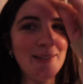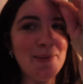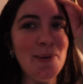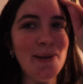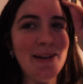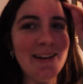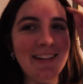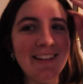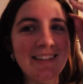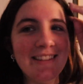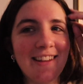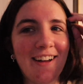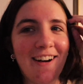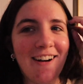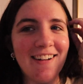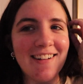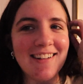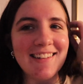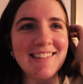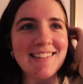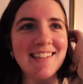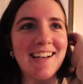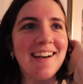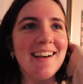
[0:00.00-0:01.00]
It's been a
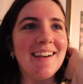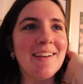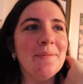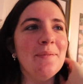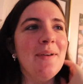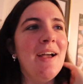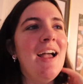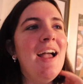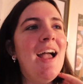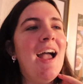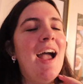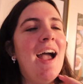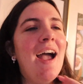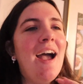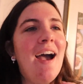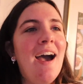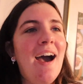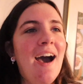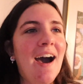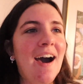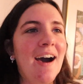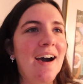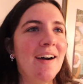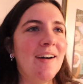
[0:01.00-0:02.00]
long time.
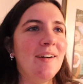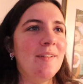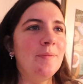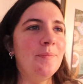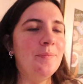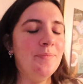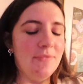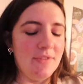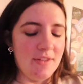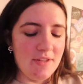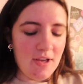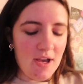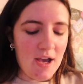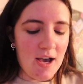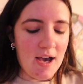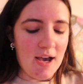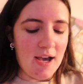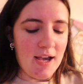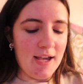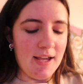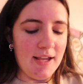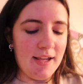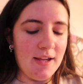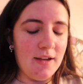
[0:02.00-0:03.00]
Um,
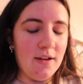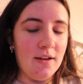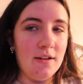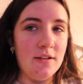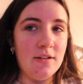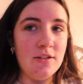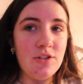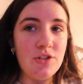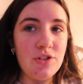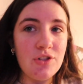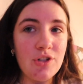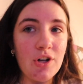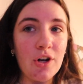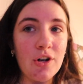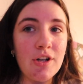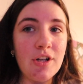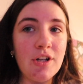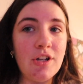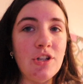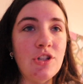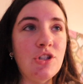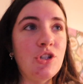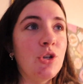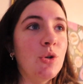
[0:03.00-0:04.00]
I
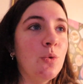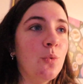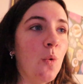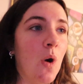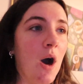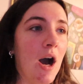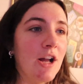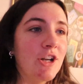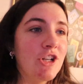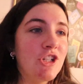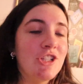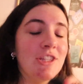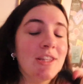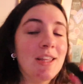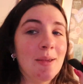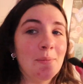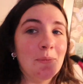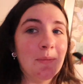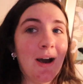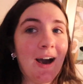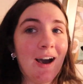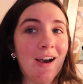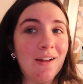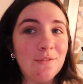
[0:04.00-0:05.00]
started to watch
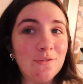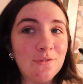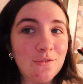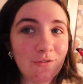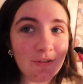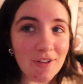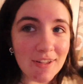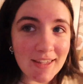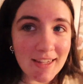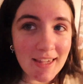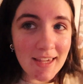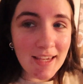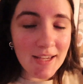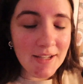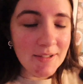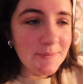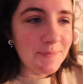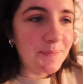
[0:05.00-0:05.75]
them on Viki.